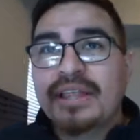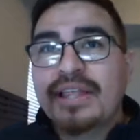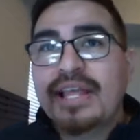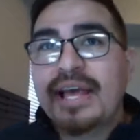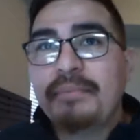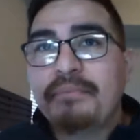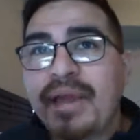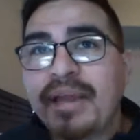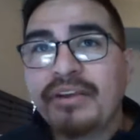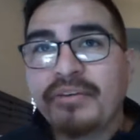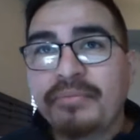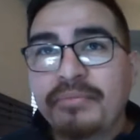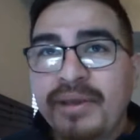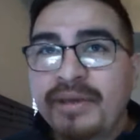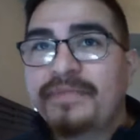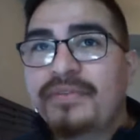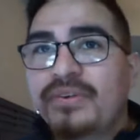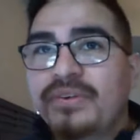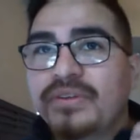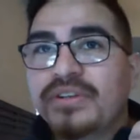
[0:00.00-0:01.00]
that Baker
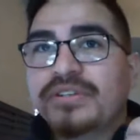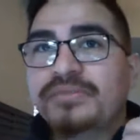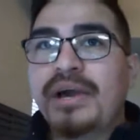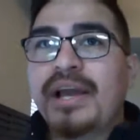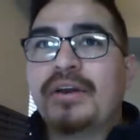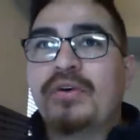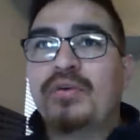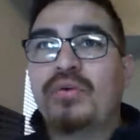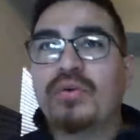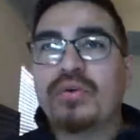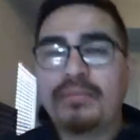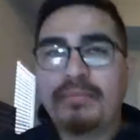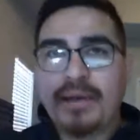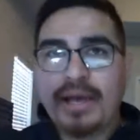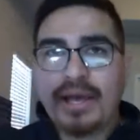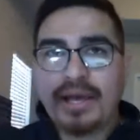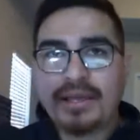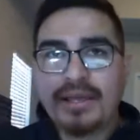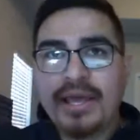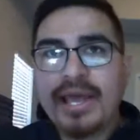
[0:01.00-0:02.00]
Mayfield is my
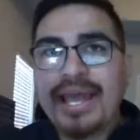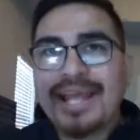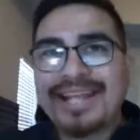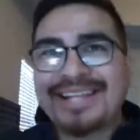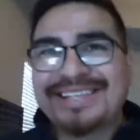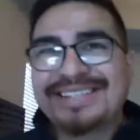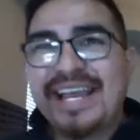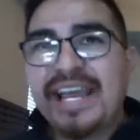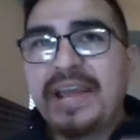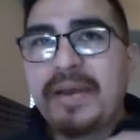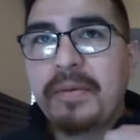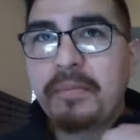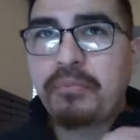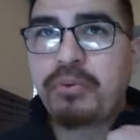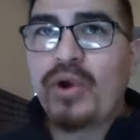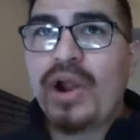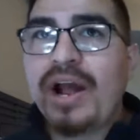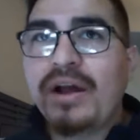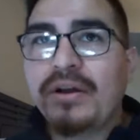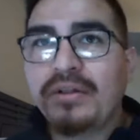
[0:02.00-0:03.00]
quarterback and say it
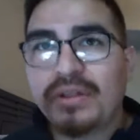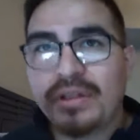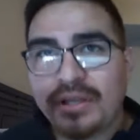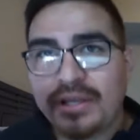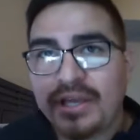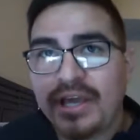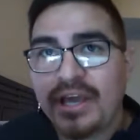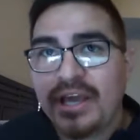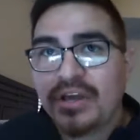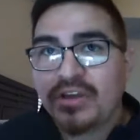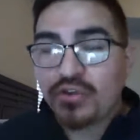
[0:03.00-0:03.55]
proudly,